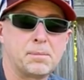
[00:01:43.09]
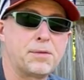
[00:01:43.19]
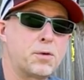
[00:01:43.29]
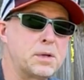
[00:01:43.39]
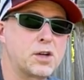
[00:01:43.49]

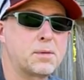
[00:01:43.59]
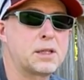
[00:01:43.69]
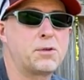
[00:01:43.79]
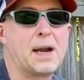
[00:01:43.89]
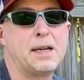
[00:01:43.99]
Before we talk about
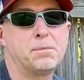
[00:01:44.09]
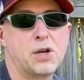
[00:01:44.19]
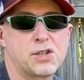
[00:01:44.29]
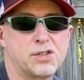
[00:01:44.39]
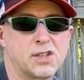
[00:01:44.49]
the ride
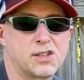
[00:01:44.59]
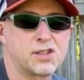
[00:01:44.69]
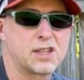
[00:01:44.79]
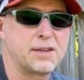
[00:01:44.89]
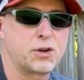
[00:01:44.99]
impressions, let's
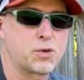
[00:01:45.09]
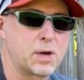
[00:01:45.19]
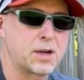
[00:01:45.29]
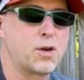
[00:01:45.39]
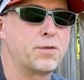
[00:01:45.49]
just give a
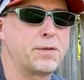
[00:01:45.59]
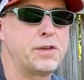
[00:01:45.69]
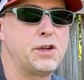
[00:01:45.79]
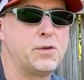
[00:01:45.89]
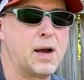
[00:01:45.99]
quick
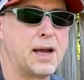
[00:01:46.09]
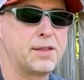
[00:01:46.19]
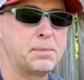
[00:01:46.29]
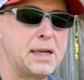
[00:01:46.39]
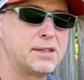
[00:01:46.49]
overview on
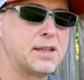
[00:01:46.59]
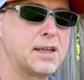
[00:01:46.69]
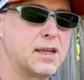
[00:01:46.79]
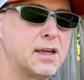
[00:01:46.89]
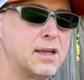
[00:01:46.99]
the basic